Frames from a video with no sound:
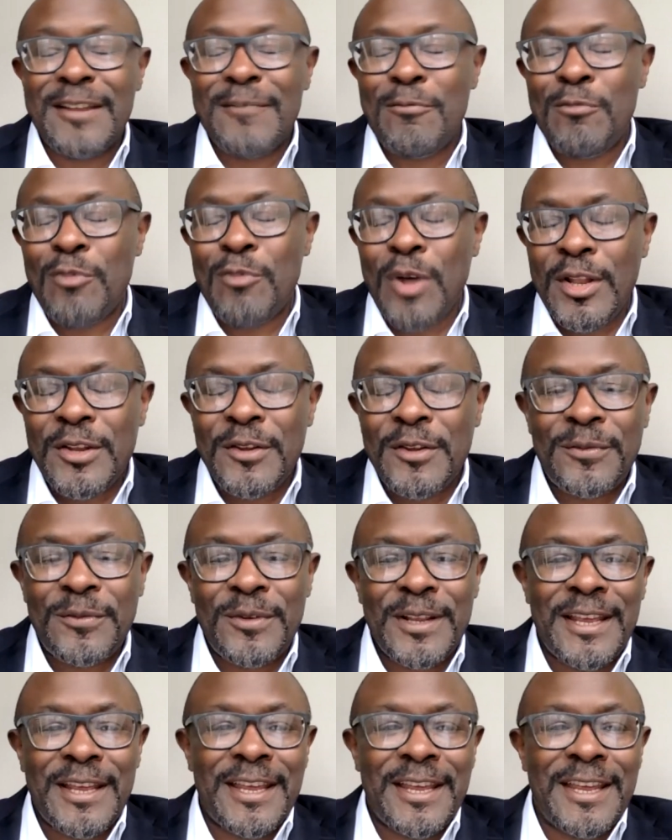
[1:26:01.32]
and
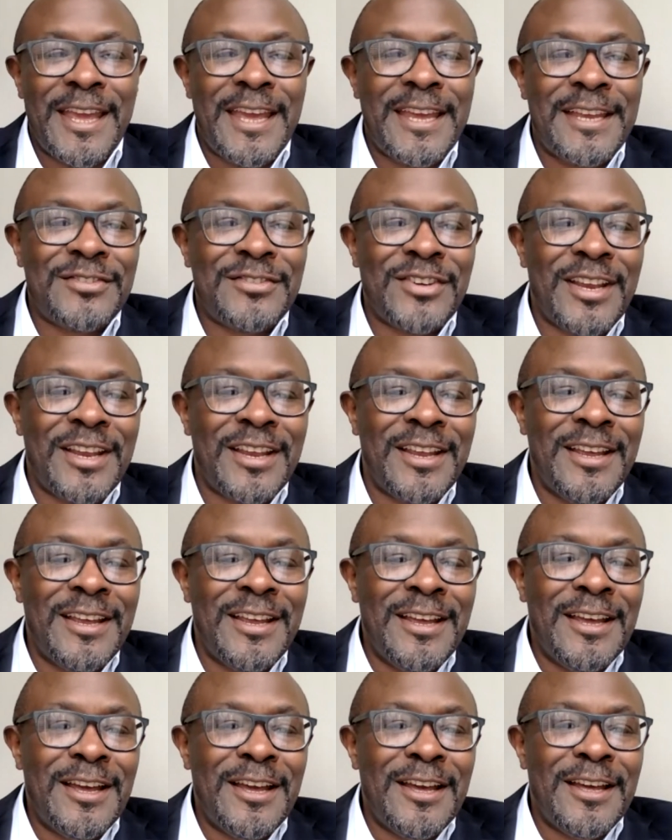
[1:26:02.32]
wonderfully engaging
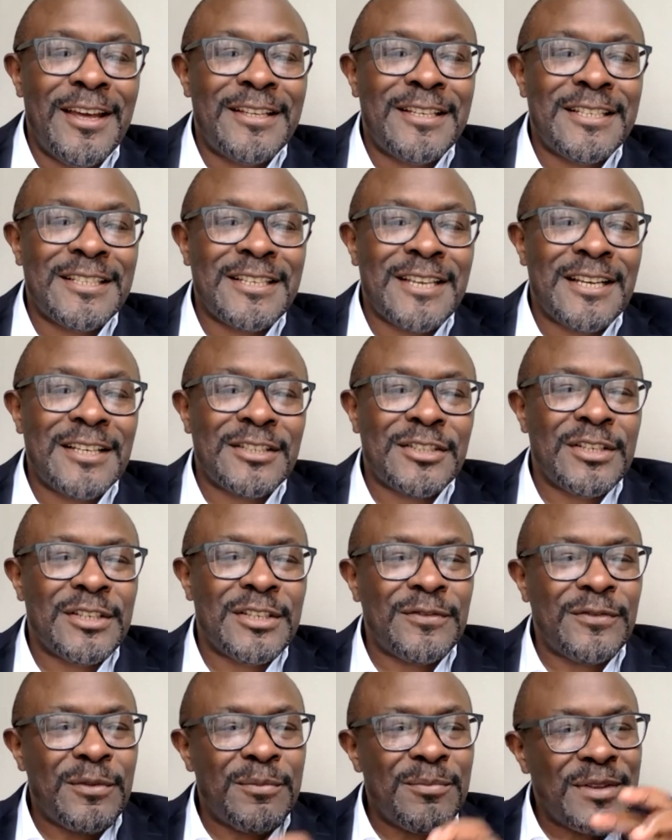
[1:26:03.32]

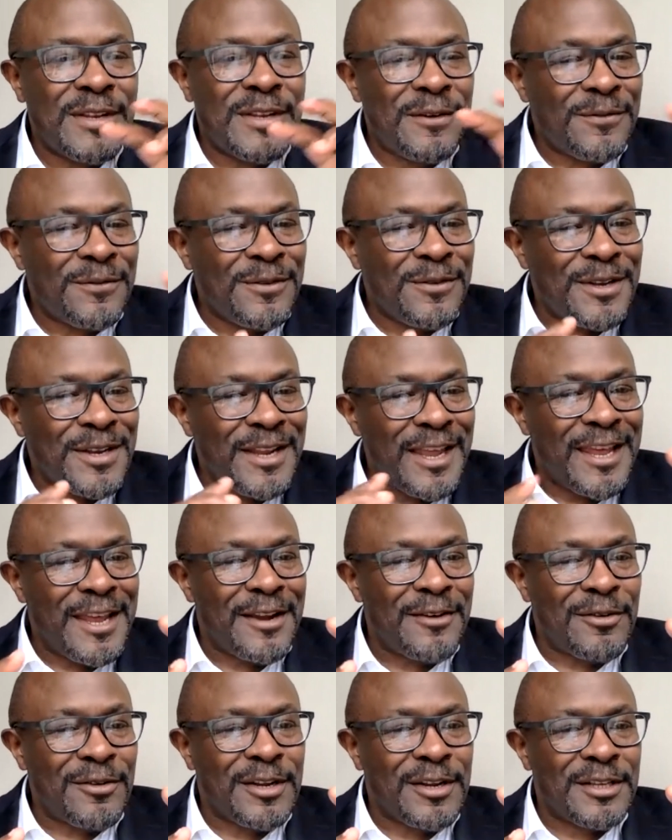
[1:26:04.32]
discussions from different
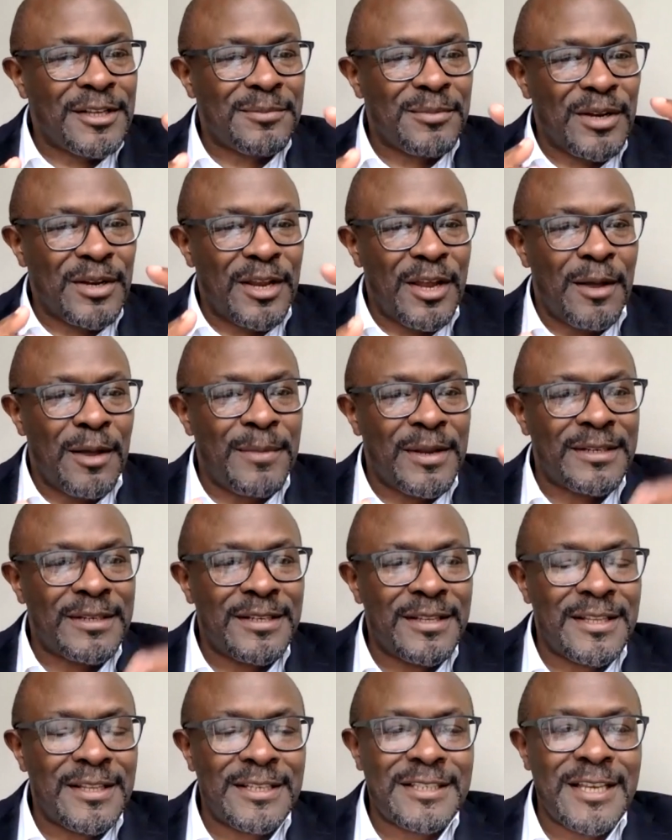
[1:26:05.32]
areas, but coming
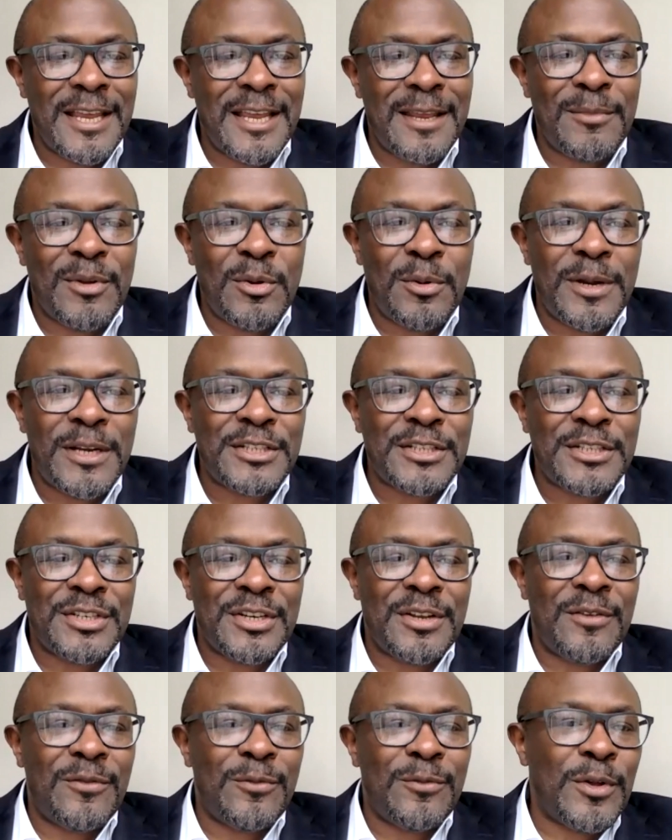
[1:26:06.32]
to the same
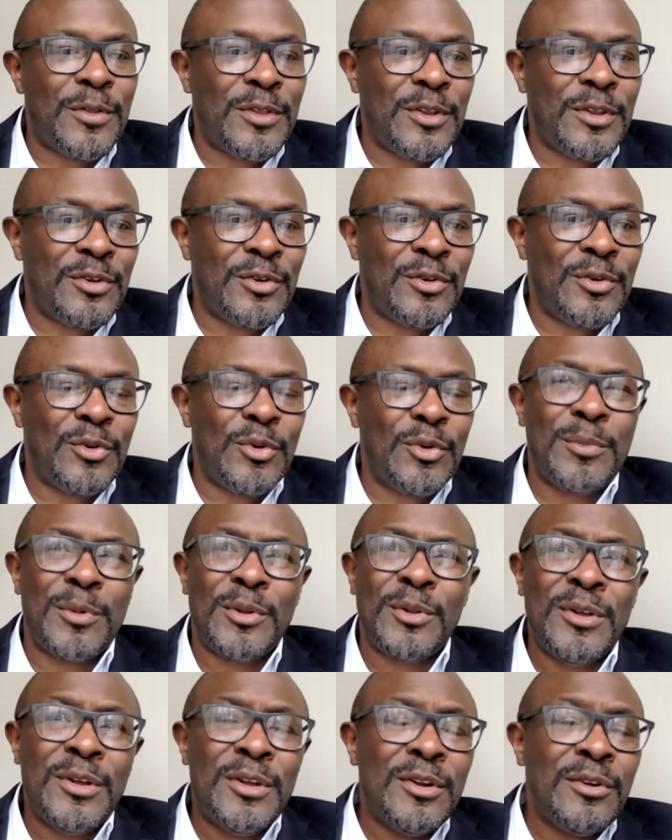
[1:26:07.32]
question of what the new
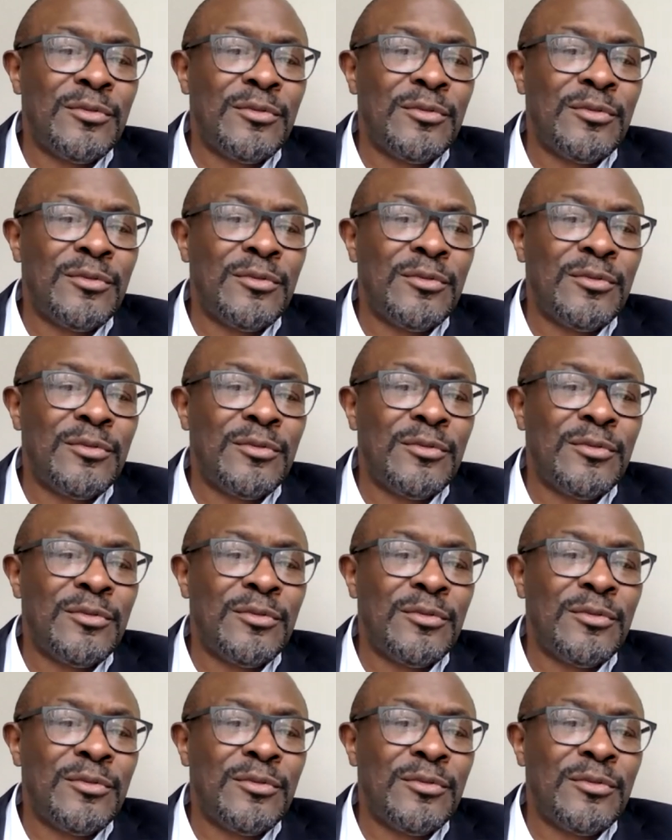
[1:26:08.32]
normal.